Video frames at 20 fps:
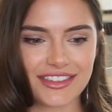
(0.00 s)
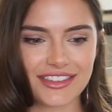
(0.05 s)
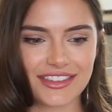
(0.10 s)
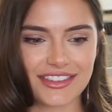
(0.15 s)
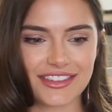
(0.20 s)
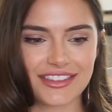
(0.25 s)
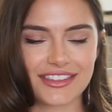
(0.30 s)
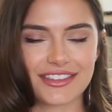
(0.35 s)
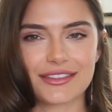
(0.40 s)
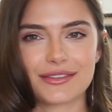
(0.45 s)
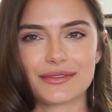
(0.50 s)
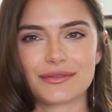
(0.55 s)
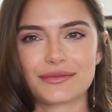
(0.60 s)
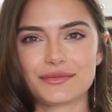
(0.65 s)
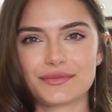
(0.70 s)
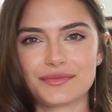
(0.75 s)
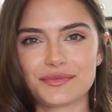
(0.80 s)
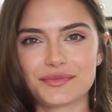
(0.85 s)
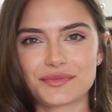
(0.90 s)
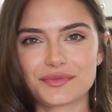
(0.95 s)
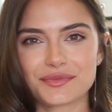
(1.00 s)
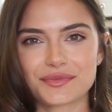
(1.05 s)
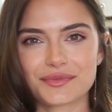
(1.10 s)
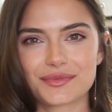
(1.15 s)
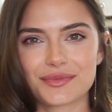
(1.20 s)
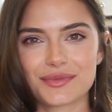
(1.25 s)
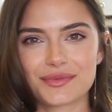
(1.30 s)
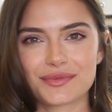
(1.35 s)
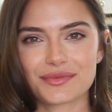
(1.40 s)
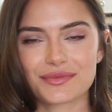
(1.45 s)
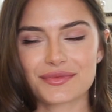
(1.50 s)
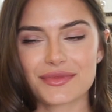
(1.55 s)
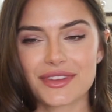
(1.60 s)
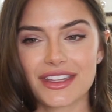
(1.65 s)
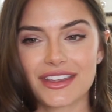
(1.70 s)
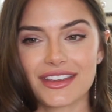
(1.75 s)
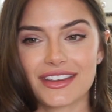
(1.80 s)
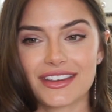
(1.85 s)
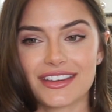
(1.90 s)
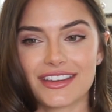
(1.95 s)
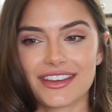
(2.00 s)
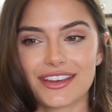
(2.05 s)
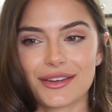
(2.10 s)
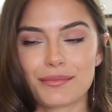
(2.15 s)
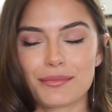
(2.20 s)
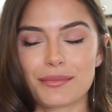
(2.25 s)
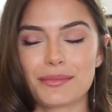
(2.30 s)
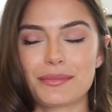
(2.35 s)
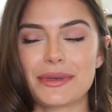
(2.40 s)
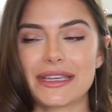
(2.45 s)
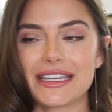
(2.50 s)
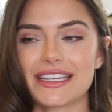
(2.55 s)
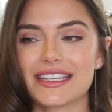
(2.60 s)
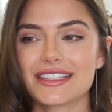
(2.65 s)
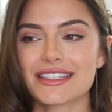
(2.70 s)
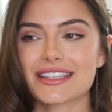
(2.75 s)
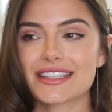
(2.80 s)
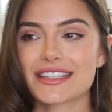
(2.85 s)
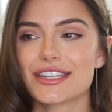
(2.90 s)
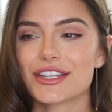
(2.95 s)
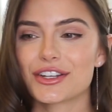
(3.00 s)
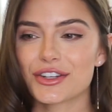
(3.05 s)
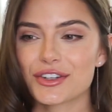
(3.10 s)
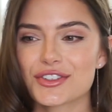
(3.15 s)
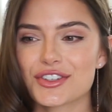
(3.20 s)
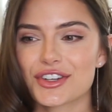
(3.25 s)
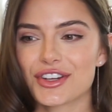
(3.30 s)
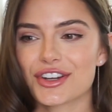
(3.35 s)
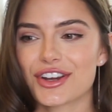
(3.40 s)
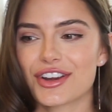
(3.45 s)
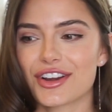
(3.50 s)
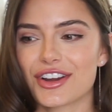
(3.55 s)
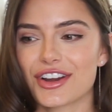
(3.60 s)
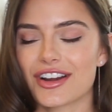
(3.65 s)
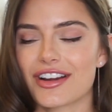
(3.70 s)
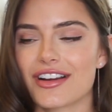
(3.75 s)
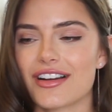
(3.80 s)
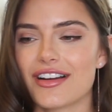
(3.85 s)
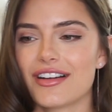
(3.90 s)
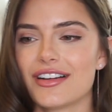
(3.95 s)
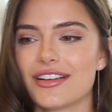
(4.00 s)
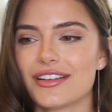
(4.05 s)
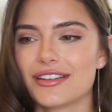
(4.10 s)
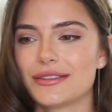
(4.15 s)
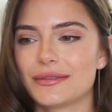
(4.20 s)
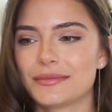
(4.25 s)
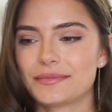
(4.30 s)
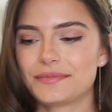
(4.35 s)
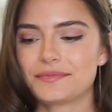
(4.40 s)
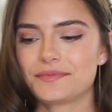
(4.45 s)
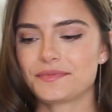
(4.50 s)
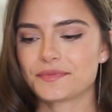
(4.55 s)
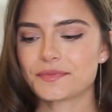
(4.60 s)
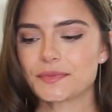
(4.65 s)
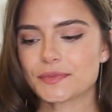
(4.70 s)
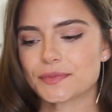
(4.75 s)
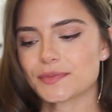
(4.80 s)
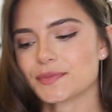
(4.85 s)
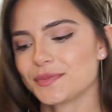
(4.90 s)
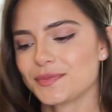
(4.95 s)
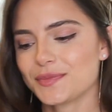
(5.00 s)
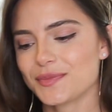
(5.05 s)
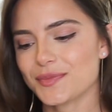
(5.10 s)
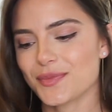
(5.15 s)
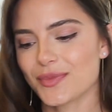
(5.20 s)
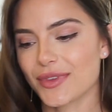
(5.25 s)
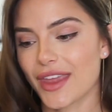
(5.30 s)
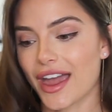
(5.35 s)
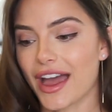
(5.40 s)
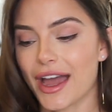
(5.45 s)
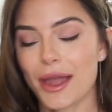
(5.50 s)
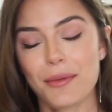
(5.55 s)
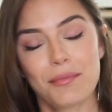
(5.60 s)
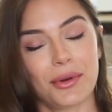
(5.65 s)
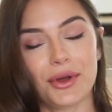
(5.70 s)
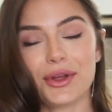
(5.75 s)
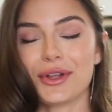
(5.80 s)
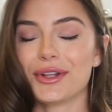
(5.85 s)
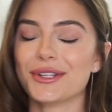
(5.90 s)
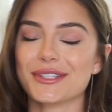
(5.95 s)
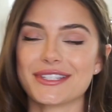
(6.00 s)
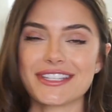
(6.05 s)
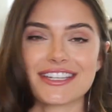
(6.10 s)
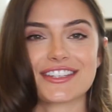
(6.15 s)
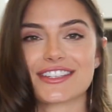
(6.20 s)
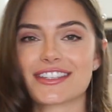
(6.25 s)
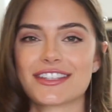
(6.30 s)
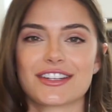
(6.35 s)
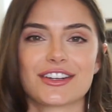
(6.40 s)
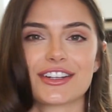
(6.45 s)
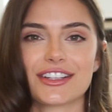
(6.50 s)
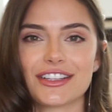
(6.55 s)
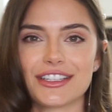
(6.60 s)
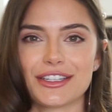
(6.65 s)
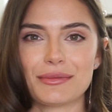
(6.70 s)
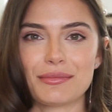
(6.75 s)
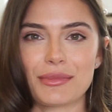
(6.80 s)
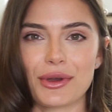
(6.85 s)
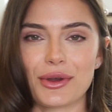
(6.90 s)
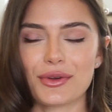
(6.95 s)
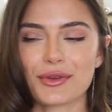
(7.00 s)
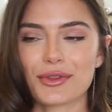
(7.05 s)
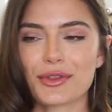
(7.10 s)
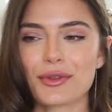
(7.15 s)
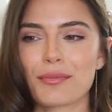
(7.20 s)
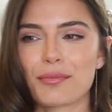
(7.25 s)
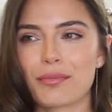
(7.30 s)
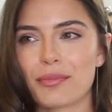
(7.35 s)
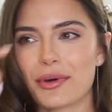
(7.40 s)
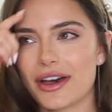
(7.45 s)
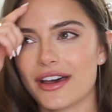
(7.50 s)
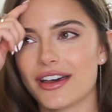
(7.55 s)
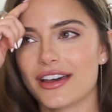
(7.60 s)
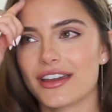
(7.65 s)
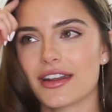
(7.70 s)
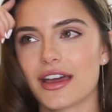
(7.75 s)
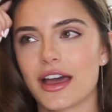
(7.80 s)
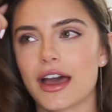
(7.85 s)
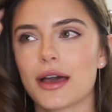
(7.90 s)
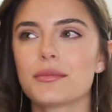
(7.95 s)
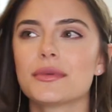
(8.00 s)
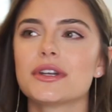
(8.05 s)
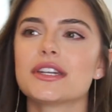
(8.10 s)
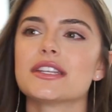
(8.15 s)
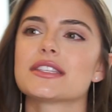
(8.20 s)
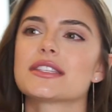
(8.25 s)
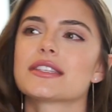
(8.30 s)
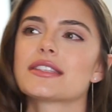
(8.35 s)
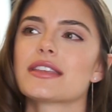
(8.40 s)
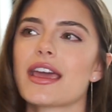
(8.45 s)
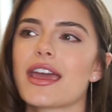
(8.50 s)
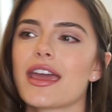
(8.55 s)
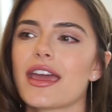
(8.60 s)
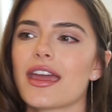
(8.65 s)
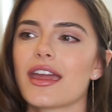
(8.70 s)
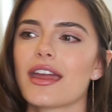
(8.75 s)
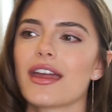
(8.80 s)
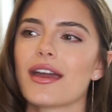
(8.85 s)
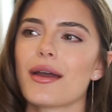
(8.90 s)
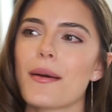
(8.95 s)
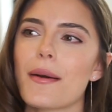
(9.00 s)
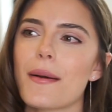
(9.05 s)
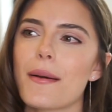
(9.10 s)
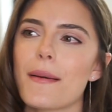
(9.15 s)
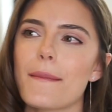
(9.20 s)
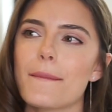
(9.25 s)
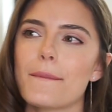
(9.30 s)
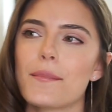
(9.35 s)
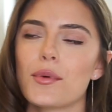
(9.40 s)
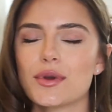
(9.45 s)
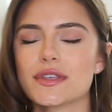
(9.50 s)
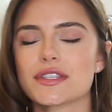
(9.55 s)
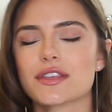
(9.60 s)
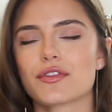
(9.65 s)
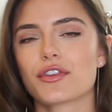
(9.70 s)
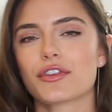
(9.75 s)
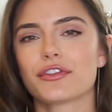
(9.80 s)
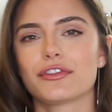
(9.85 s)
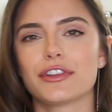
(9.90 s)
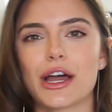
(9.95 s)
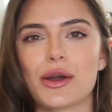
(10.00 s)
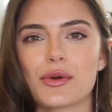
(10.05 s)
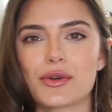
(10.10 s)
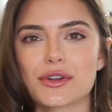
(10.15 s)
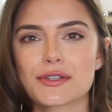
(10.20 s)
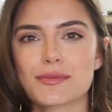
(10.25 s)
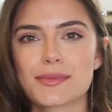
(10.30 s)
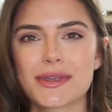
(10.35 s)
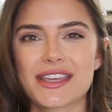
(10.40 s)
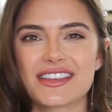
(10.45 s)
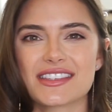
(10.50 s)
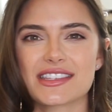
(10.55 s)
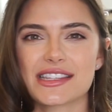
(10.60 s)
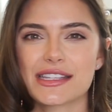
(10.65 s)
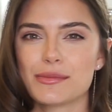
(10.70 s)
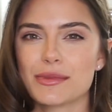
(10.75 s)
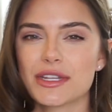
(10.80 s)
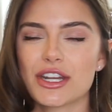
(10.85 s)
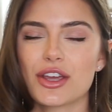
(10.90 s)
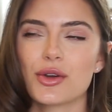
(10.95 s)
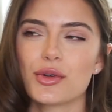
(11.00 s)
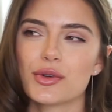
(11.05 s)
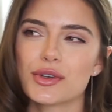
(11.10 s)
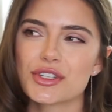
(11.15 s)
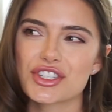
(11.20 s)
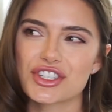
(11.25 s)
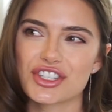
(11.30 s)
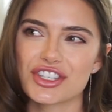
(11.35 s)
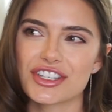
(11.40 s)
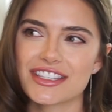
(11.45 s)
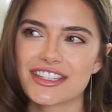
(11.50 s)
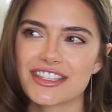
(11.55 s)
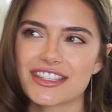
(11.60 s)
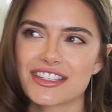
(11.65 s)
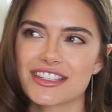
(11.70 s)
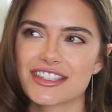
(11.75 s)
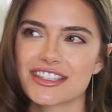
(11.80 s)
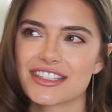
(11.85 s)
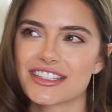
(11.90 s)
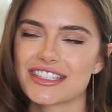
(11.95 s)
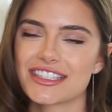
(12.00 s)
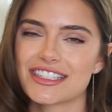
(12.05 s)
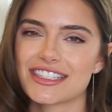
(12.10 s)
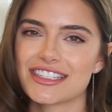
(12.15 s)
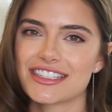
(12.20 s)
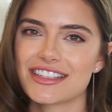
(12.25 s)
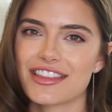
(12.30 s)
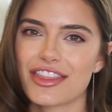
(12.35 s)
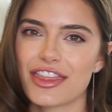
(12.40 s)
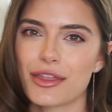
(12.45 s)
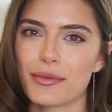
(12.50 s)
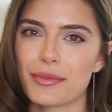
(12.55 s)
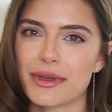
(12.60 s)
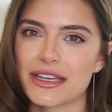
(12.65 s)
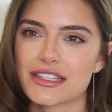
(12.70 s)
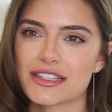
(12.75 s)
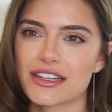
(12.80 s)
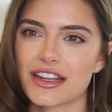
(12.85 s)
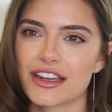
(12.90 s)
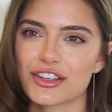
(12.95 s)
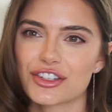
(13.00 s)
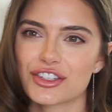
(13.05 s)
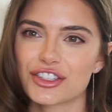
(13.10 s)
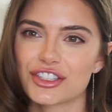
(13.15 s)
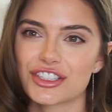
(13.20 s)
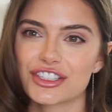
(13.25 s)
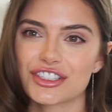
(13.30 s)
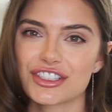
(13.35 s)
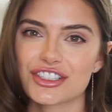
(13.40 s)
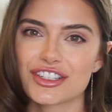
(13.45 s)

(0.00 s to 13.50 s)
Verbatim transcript: Biggest tearjerker. Biggest tearjerker. Um, I bawled hysterically in both, but I'm gonna say Boys Over Flowers because Lee Min Ho is just the best actor.